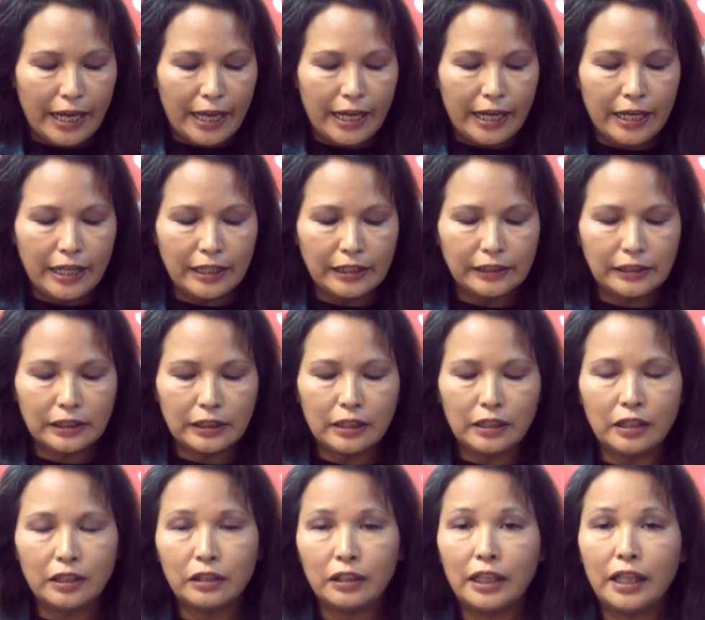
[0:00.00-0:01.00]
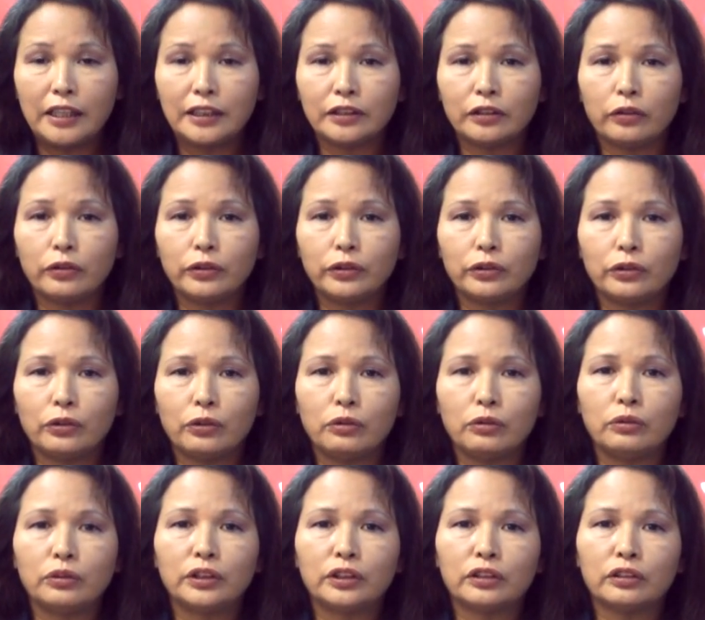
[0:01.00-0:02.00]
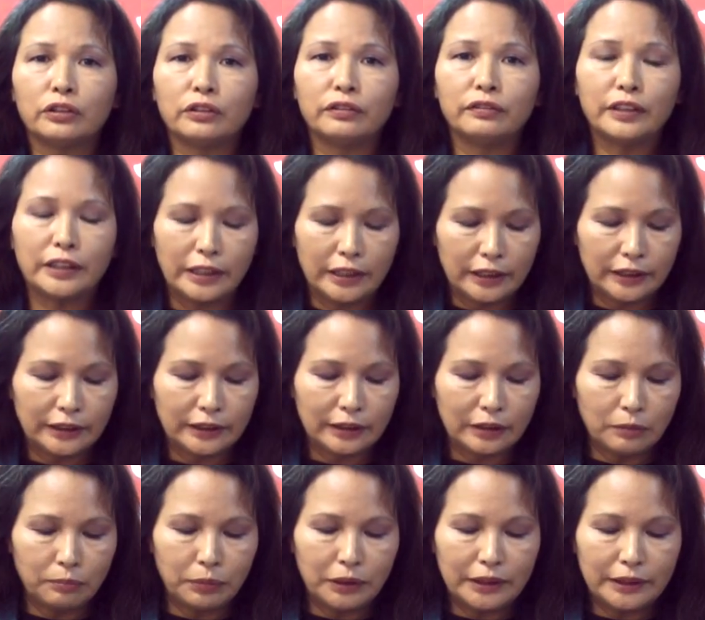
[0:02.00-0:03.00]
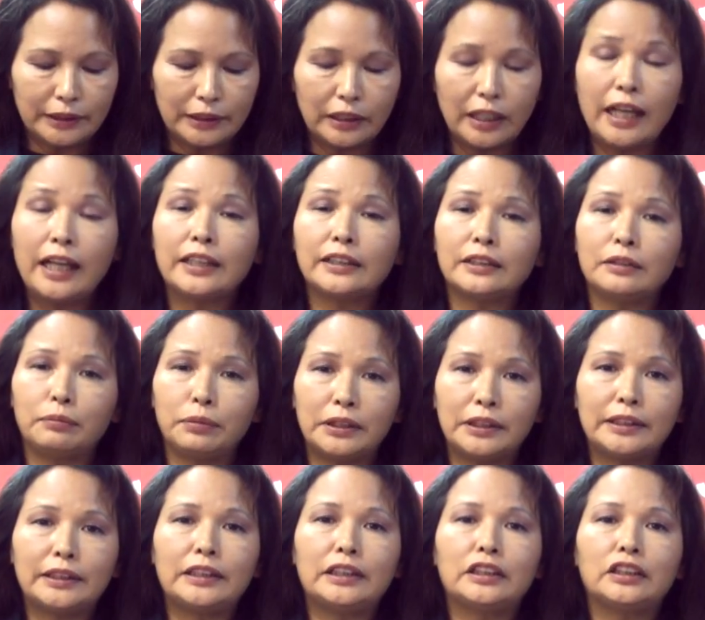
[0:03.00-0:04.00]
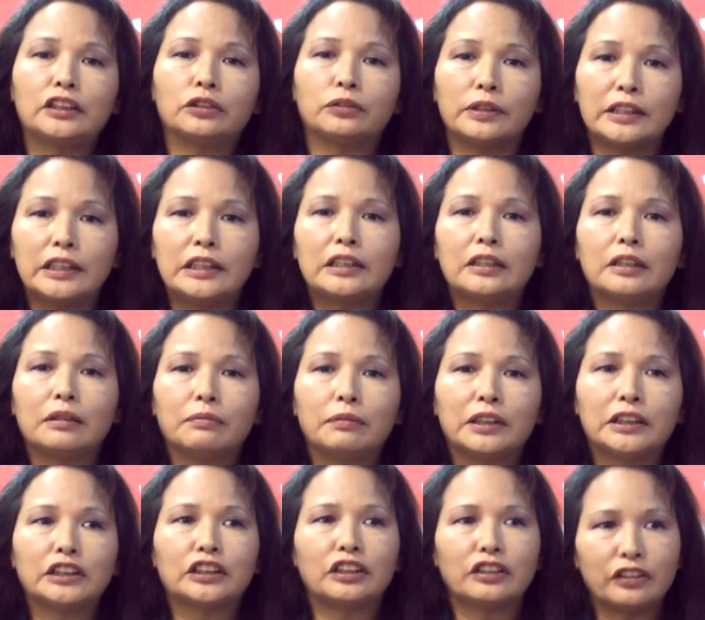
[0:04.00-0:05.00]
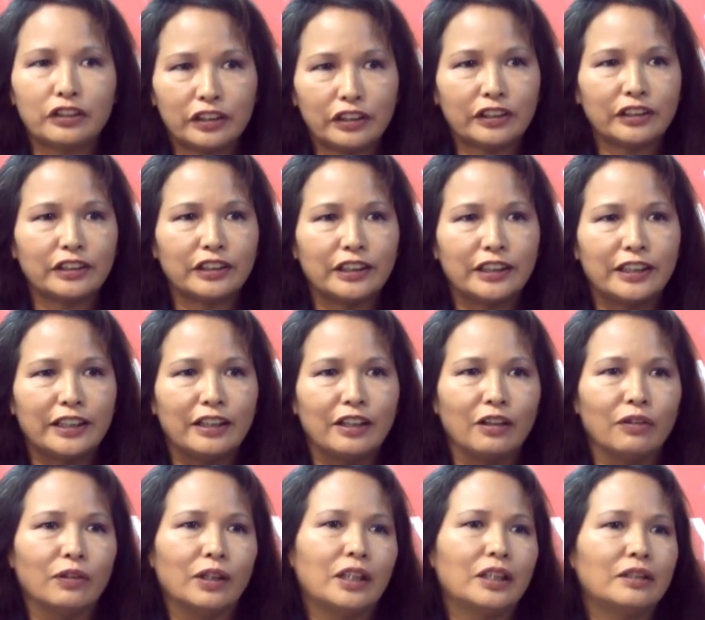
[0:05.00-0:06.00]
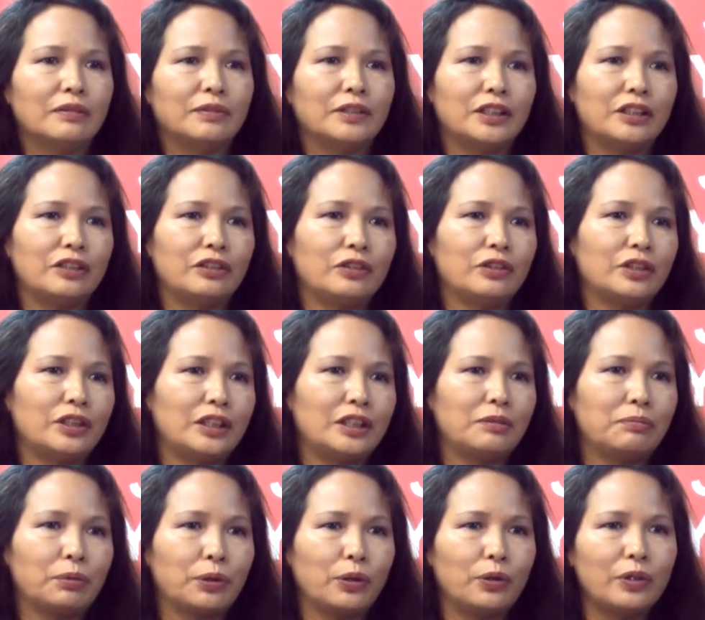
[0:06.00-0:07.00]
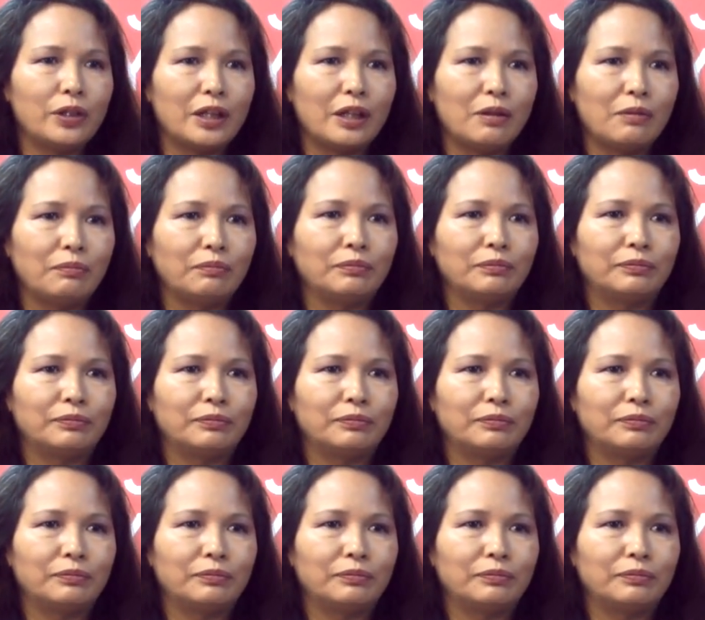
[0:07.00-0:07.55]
and has also served as a BC Treaty Commissioner. Welcome to the program.